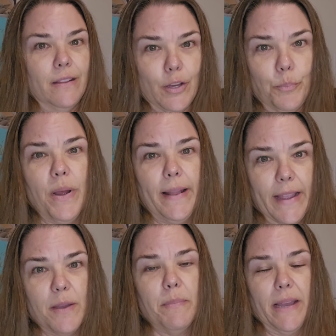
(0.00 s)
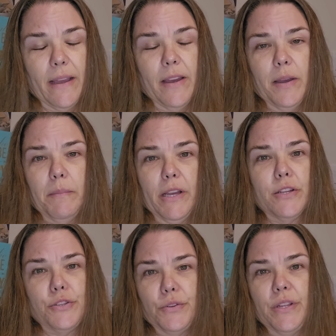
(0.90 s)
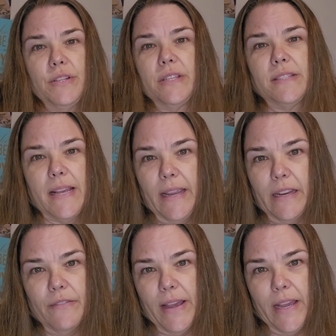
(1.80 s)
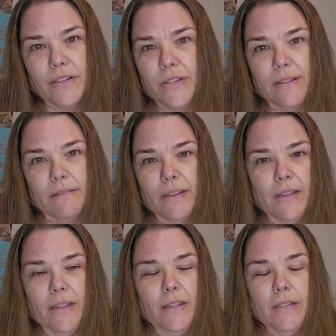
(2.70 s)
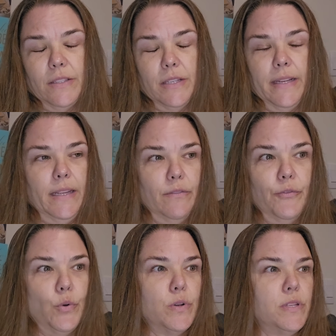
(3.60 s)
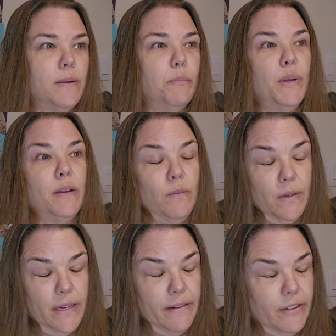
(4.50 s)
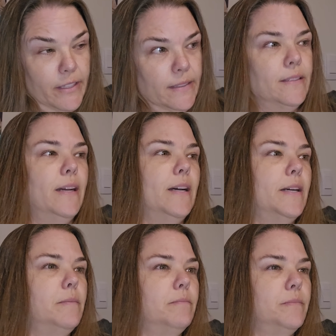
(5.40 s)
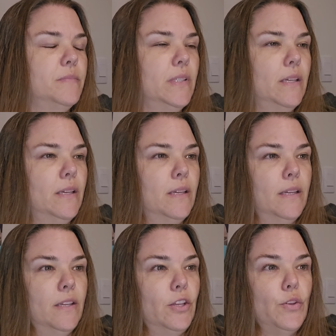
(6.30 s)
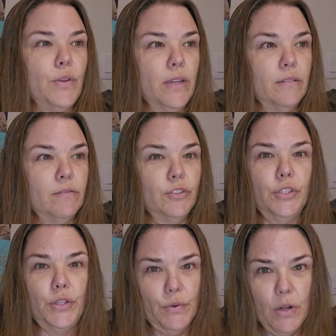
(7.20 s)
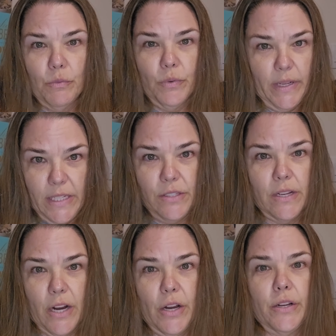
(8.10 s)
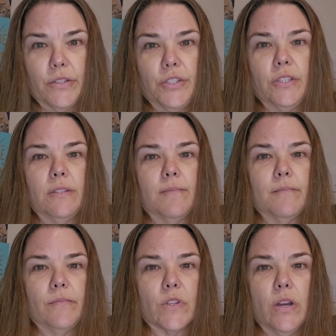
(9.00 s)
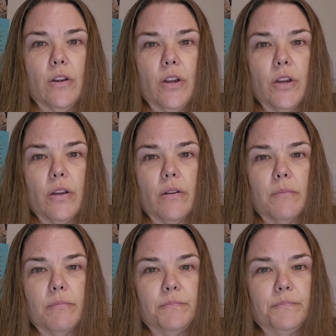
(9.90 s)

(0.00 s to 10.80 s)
they'll probably come back up because she'll use executive action to enforce them. But whatever. Um, you can do your own research on her